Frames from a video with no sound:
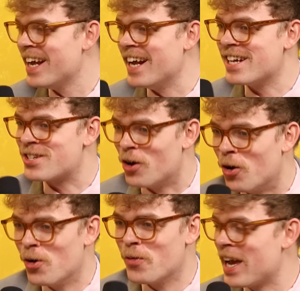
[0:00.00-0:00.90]
It's
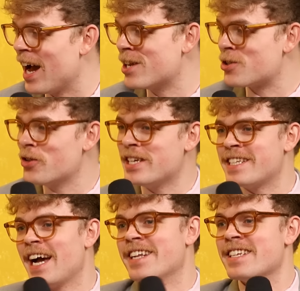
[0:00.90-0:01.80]
all and it's all these
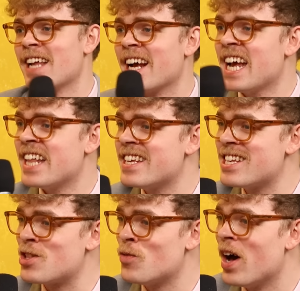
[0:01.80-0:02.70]
dads. It's like, this
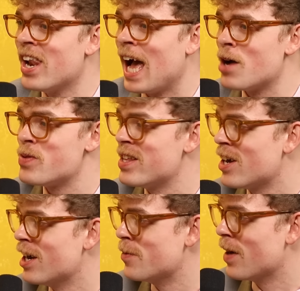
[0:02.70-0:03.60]
is the one happy
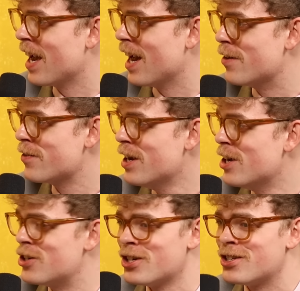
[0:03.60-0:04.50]
time I have.
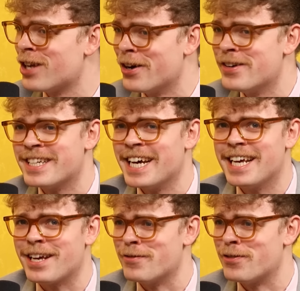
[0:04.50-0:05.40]
Just don't
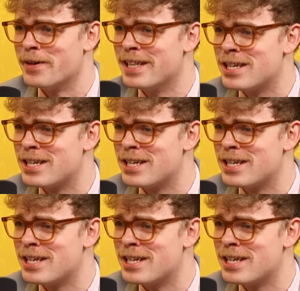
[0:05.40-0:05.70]
take it from me.